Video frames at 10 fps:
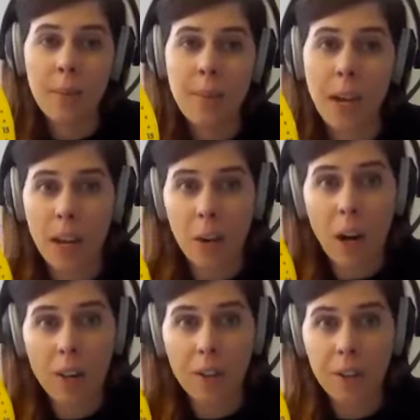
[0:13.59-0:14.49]
but
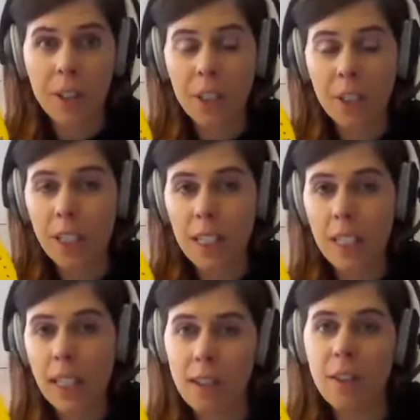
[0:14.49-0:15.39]
our first grade
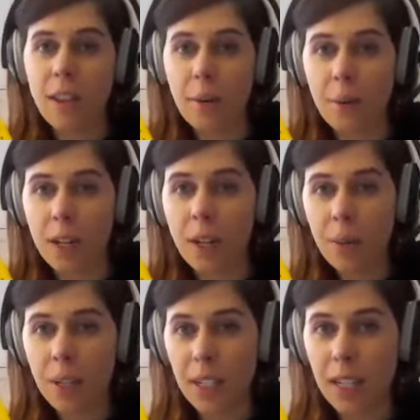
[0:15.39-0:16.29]
standard that we are
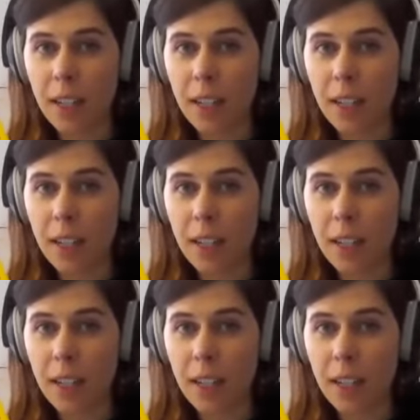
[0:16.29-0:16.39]
working